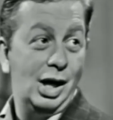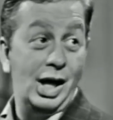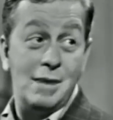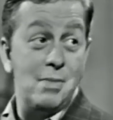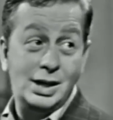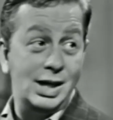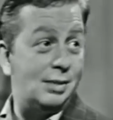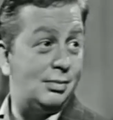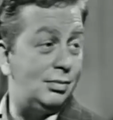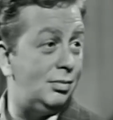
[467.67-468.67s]
And I meant
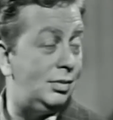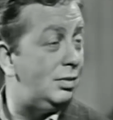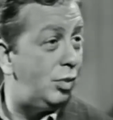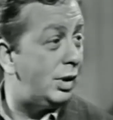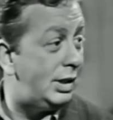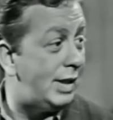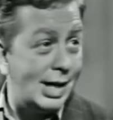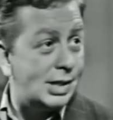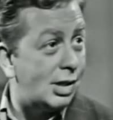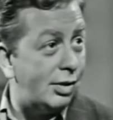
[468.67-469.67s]
that with
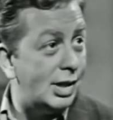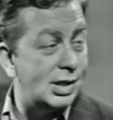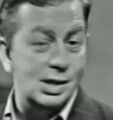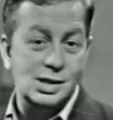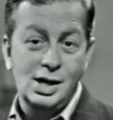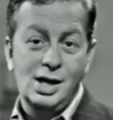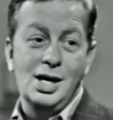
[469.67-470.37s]
dead seriousness.